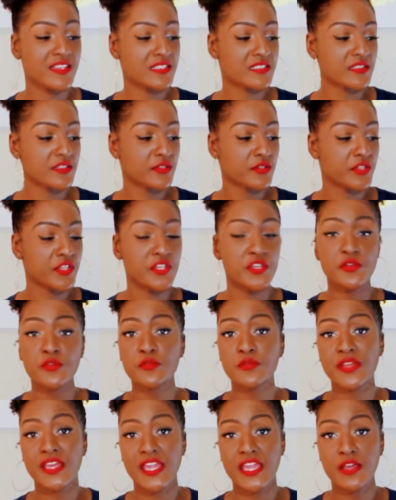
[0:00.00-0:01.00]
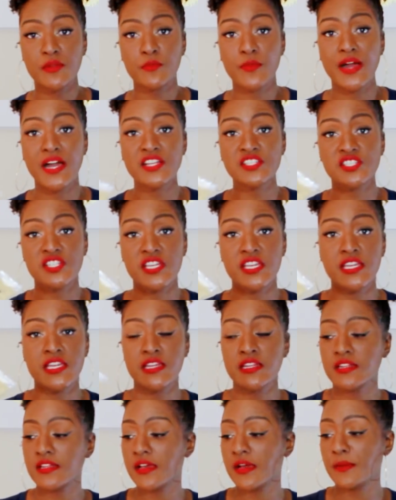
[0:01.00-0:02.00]
these little cute hand wash
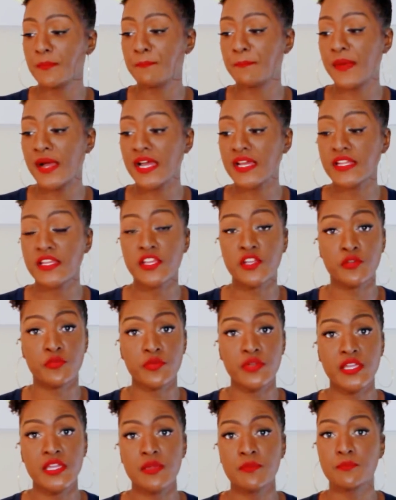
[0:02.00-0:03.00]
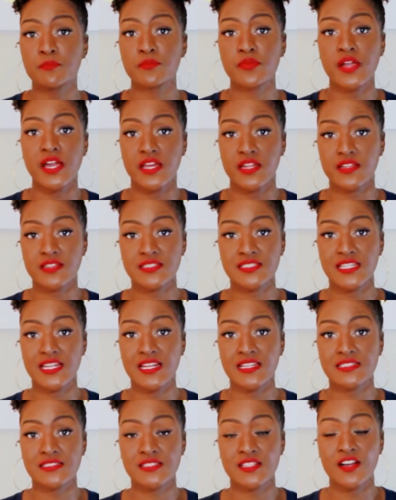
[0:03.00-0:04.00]
and body cream products that
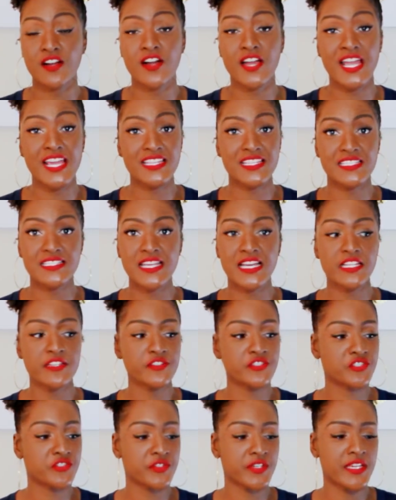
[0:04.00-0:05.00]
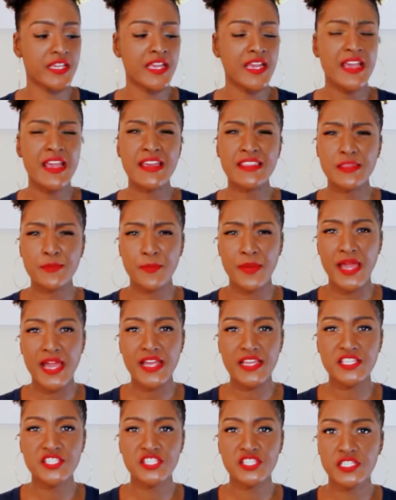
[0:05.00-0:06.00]
I saw at the Dollar Tree. The
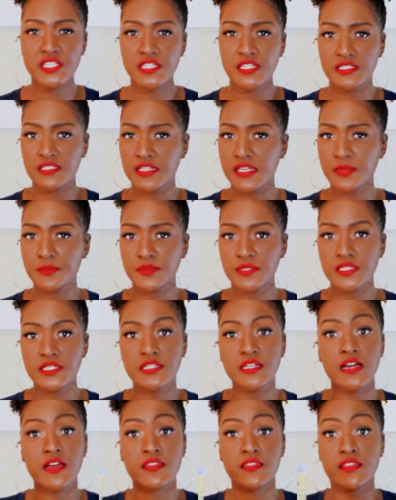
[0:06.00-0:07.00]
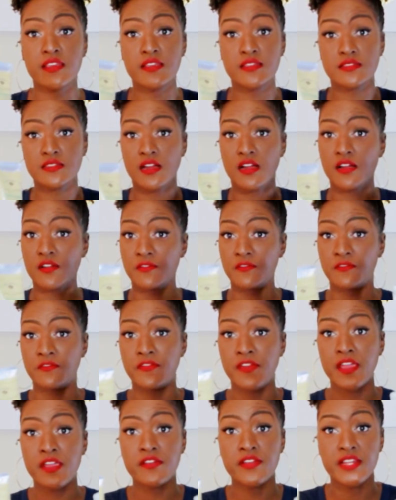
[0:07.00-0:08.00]
packaging and the labeling on these are
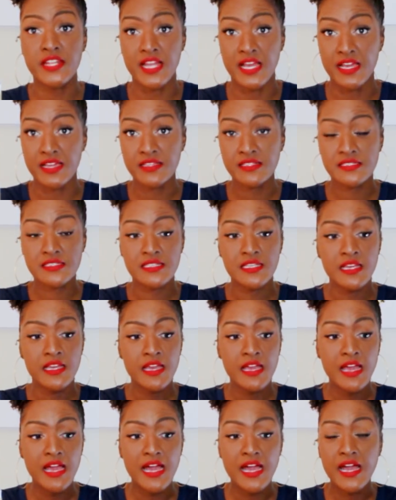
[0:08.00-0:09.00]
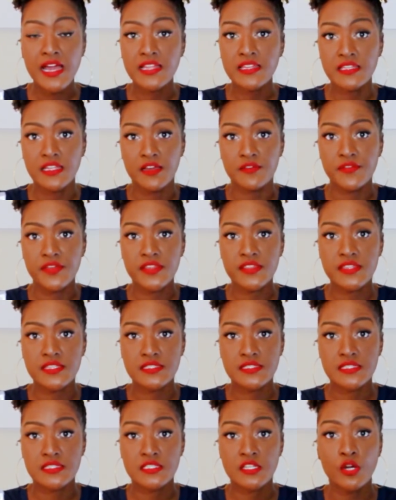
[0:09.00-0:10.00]
very nice. I love it.
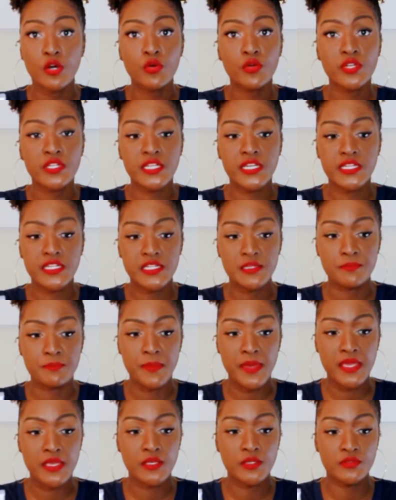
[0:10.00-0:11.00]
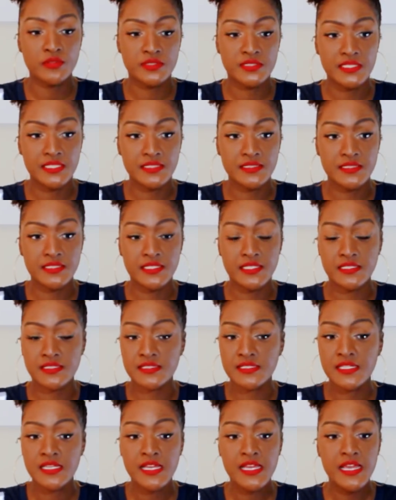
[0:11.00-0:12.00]
This is coconut and mango
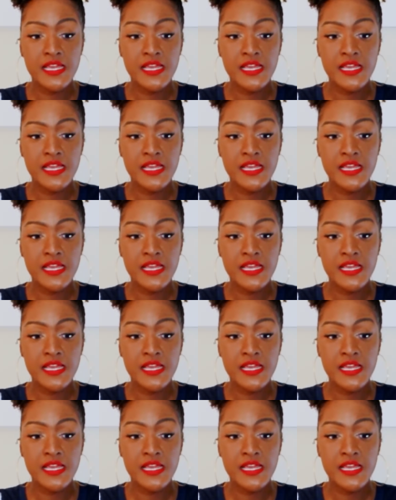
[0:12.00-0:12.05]
scented.